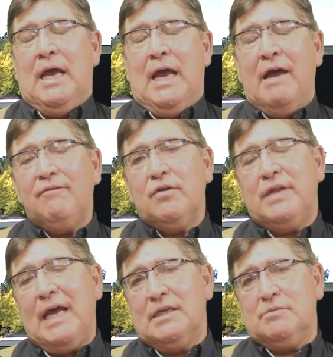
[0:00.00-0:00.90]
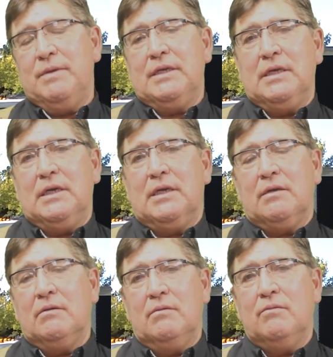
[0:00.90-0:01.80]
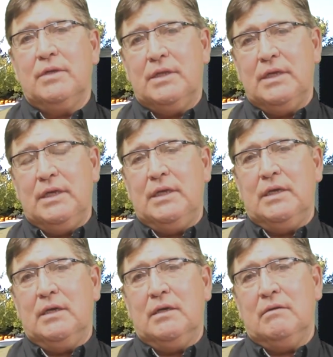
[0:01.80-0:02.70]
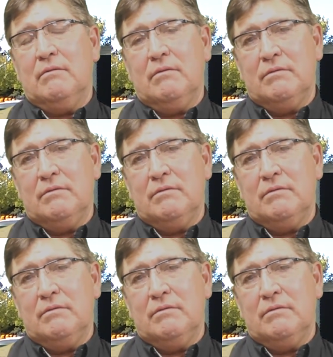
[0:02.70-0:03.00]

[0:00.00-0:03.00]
After that has been done with the